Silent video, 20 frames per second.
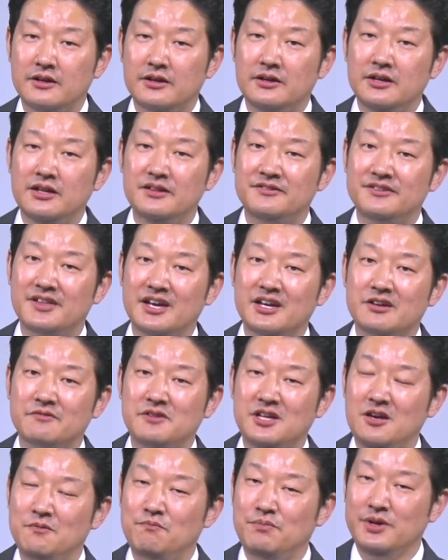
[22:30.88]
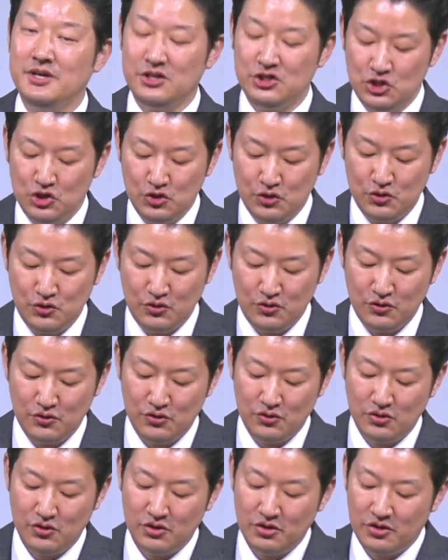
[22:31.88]
instead of keeping you
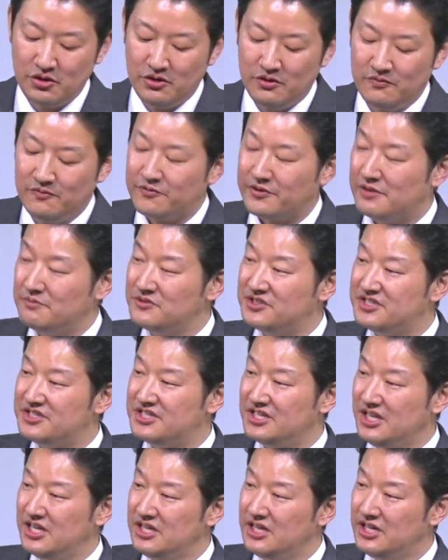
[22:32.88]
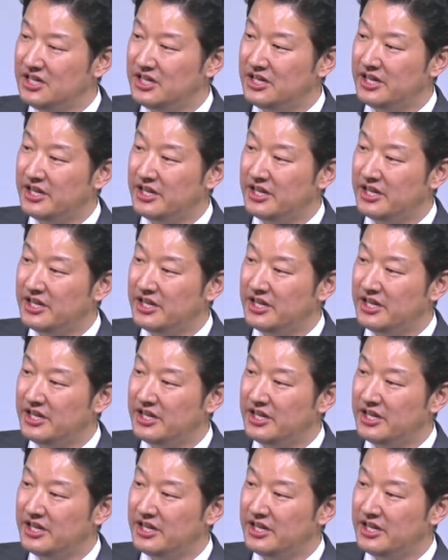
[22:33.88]
from sin,